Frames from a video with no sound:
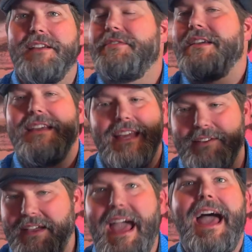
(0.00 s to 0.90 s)

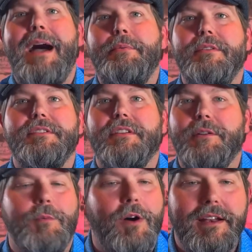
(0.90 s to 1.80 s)
If apple is
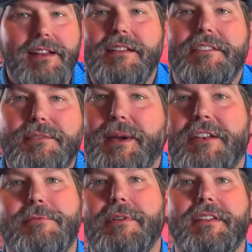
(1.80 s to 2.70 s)
on one end of the
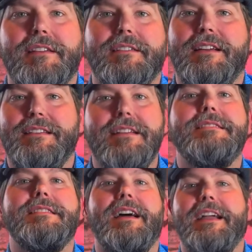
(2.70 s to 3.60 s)
spectrum of things that I
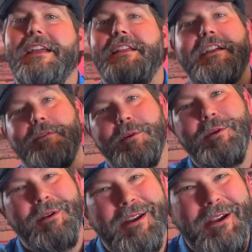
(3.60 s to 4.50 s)
dislike and that can
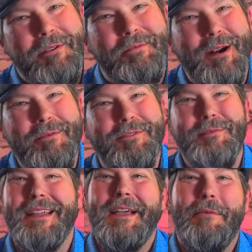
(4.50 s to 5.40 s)
ruin a good bourbon for
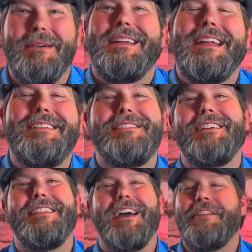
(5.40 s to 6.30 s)
me, bananas is
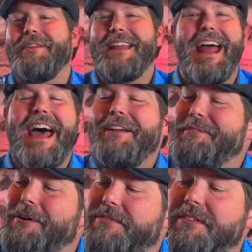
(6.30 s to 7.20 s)
on the other end. And I don't
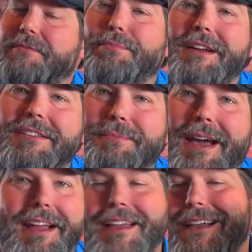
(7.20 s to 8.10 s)
know if it just brings
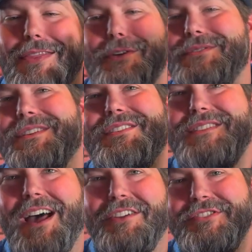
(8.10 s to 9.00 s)
back those
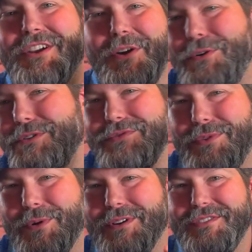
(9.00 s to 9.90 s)
nostalgic Old
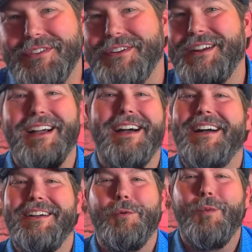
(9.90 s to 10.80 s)
Forester
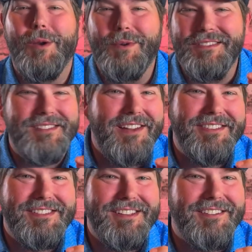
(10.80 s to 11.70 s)

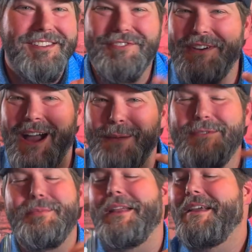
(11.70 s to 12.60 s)
117 series
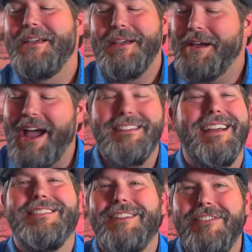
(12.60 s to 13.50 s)
vibes, but
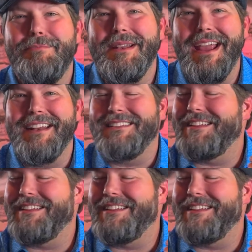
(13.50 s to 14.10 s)
I love bananas.